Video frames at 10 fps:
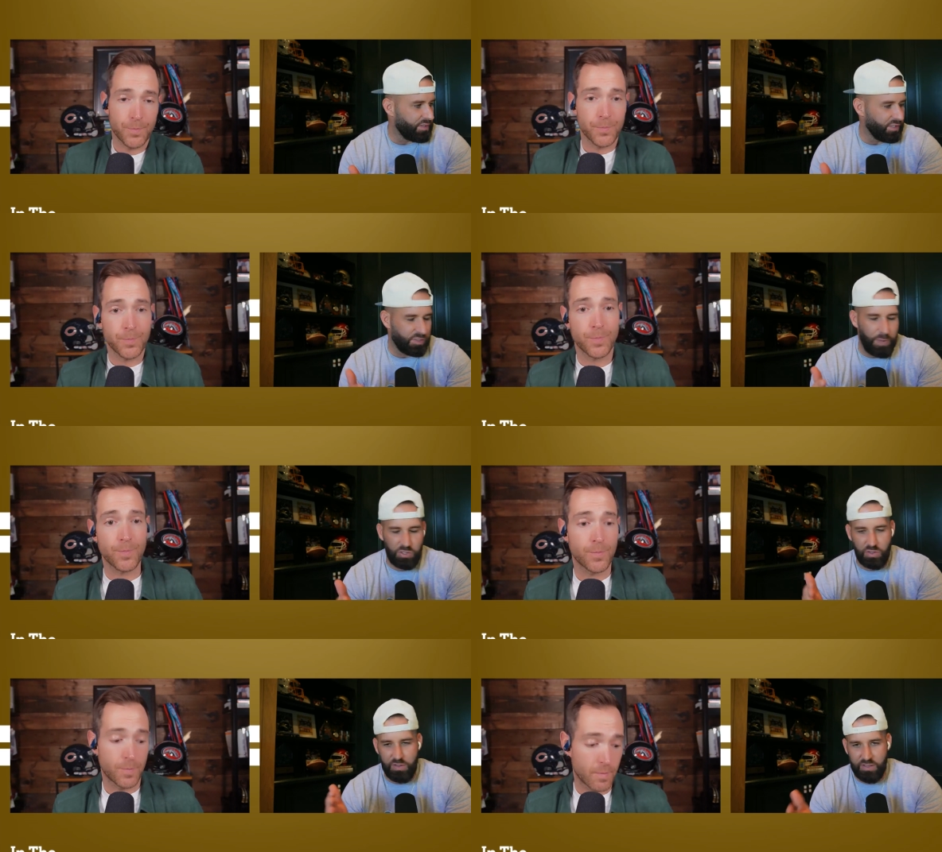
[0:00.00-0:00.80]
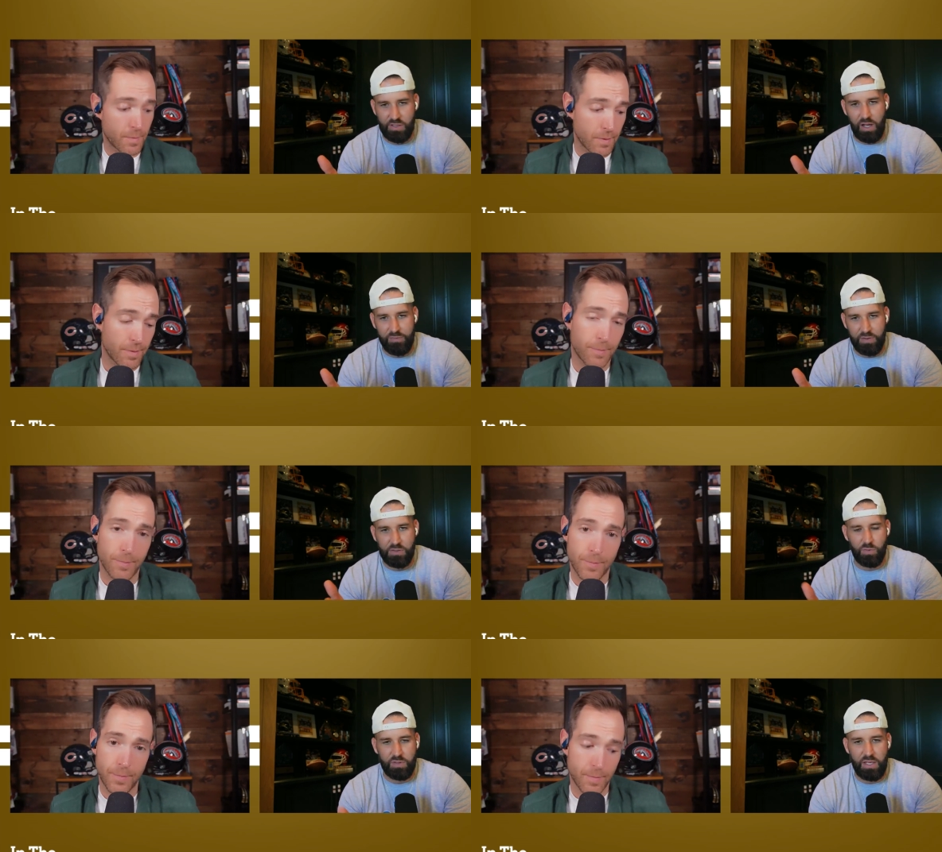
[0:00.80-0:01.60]
Speaker 1: especially this offense
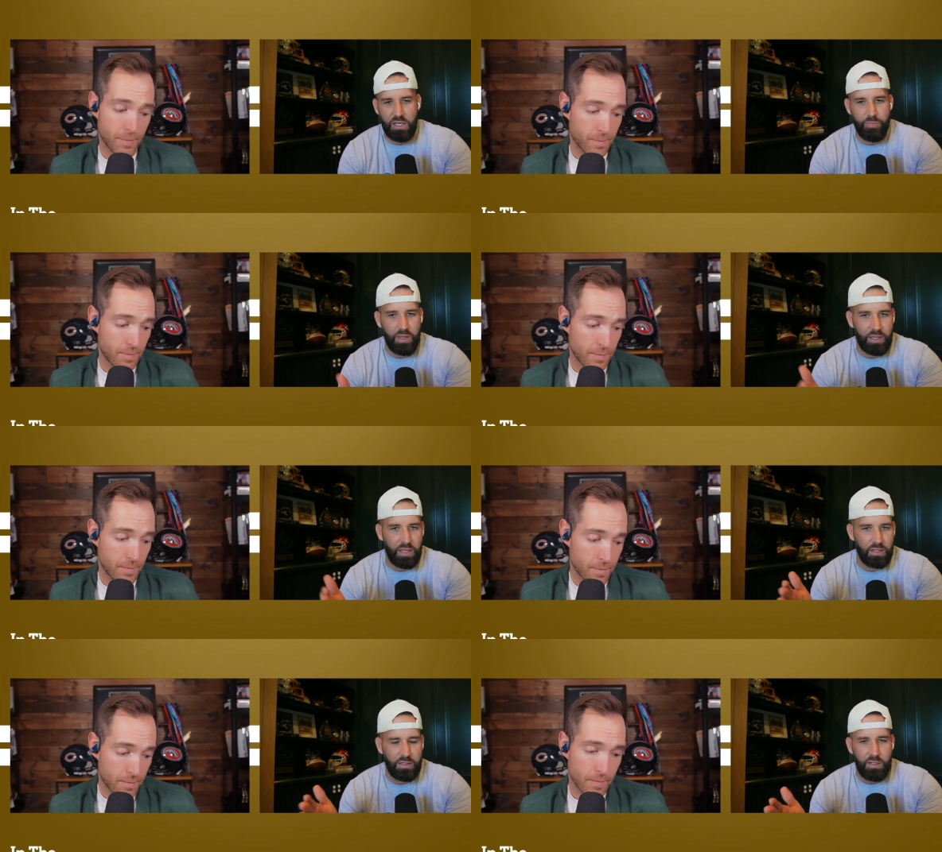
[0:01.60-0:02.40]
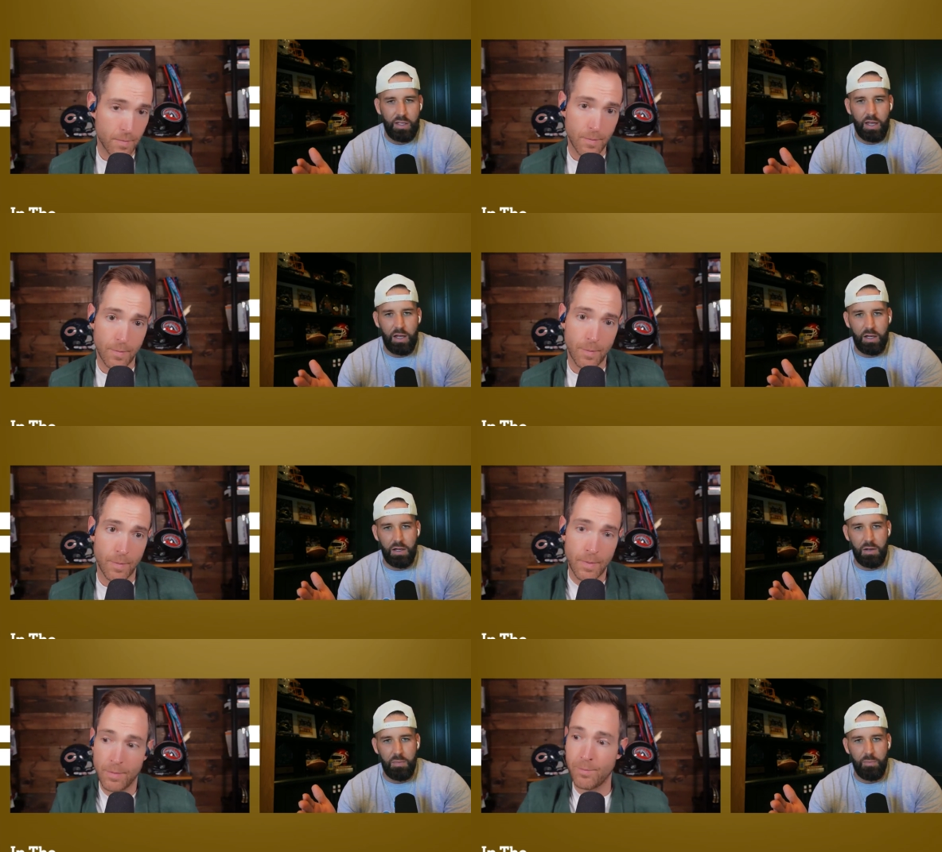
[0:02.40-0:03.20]
with Kenny Pickett,
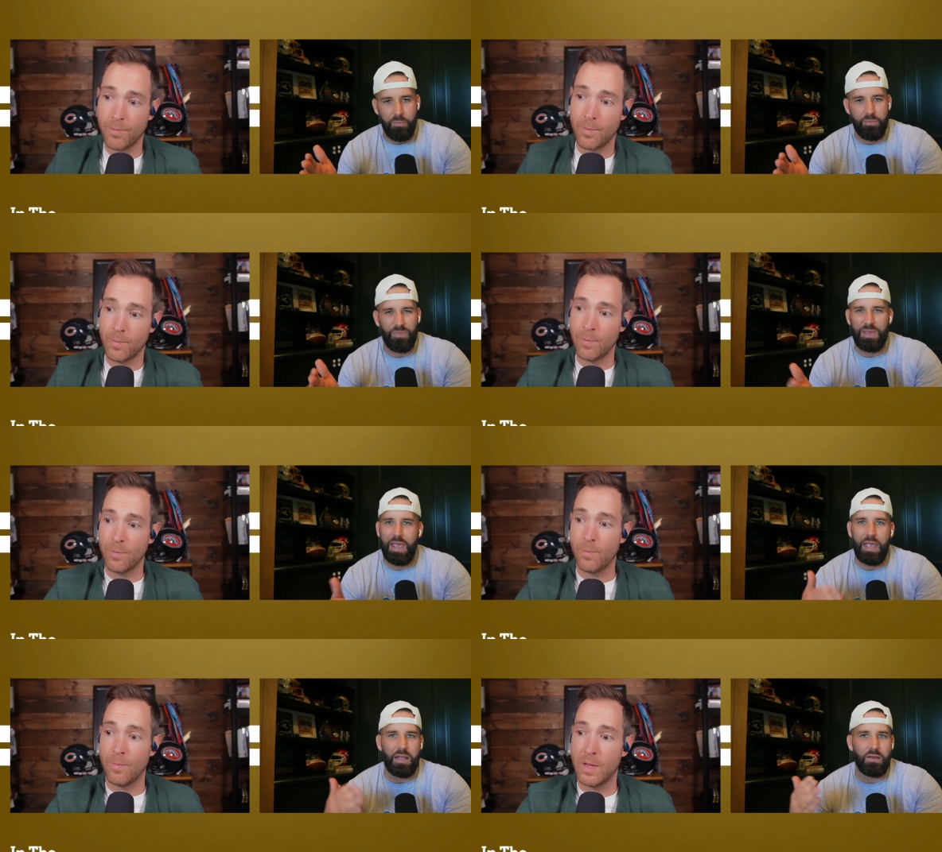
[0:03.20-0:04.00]
um, can't